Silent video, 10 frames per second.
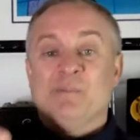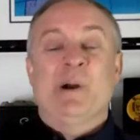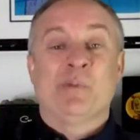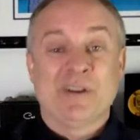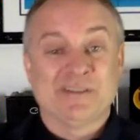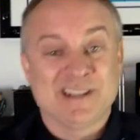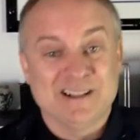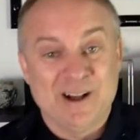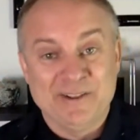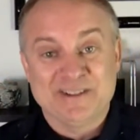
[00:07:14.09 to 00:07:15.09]
My brother's
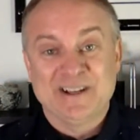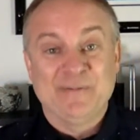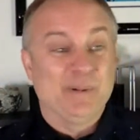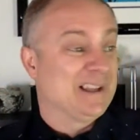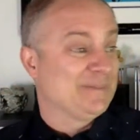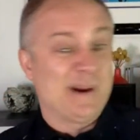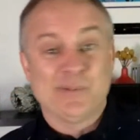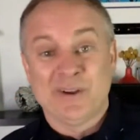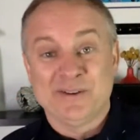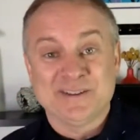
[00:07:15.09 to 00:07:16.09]
getting all this stuff because my
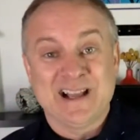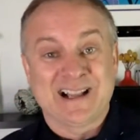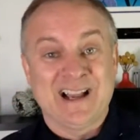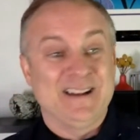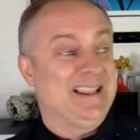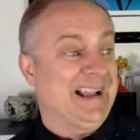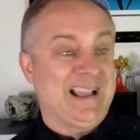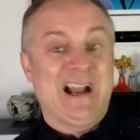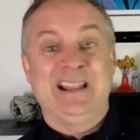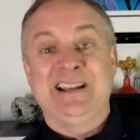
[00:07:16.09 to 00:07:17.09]
brother is that
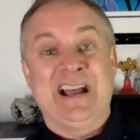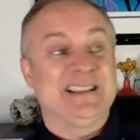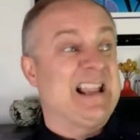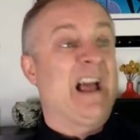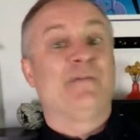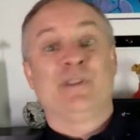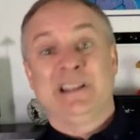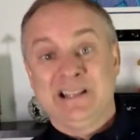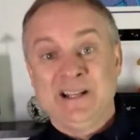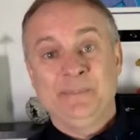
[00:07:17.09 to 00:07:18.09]
guy that has
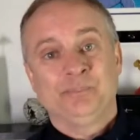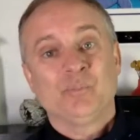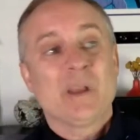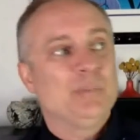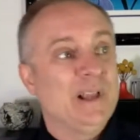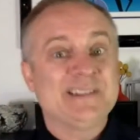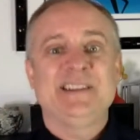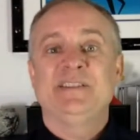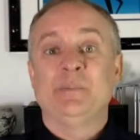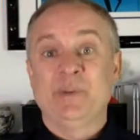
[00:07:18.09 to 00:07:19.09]
everything. Plus
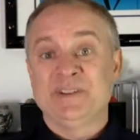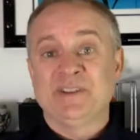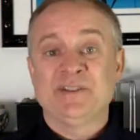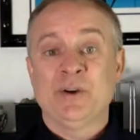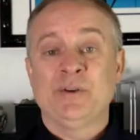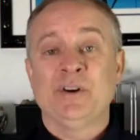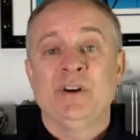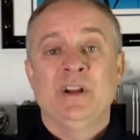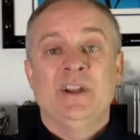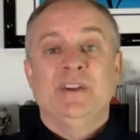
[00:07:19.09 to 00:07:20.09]
he's a business
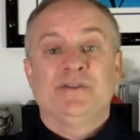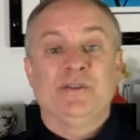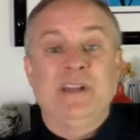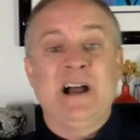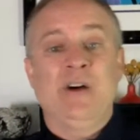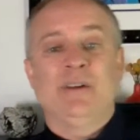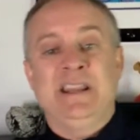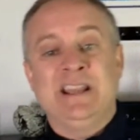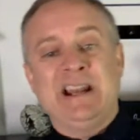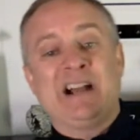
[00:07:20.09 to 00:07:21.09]
owner. So now
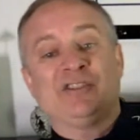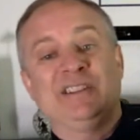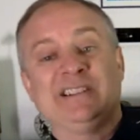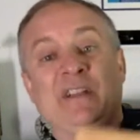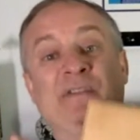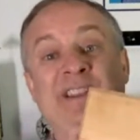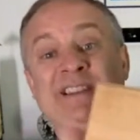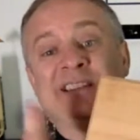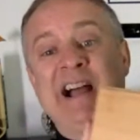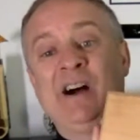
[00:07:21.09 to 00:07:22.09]
he can actually send
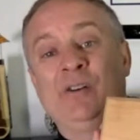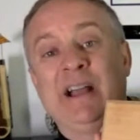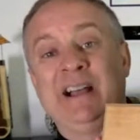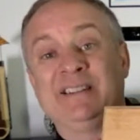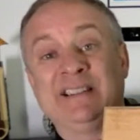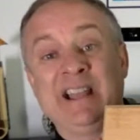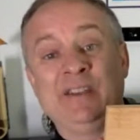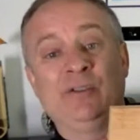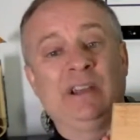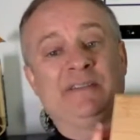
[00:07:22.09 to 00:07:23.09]
these out as
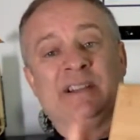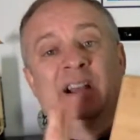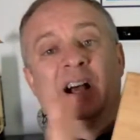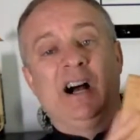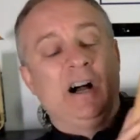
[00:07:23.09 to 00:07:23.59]
thank you gifts.